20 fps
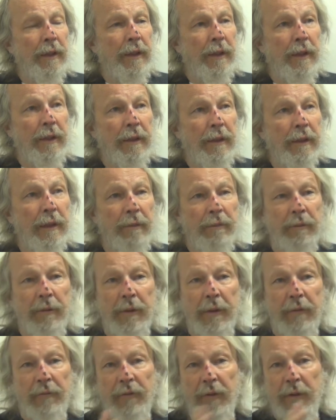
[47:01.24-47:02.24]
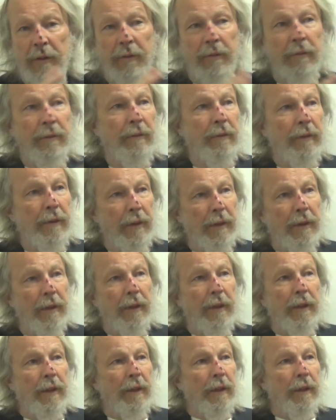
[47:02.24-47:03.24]
then ended up on the phone
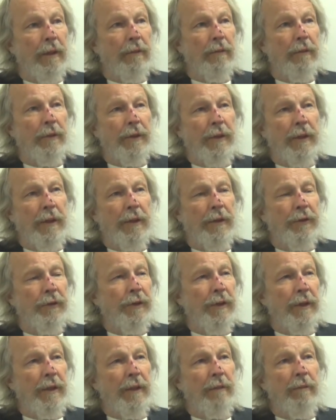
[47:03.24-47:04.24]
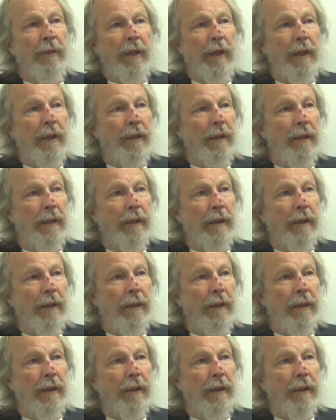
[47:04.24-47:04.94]
with DOC about,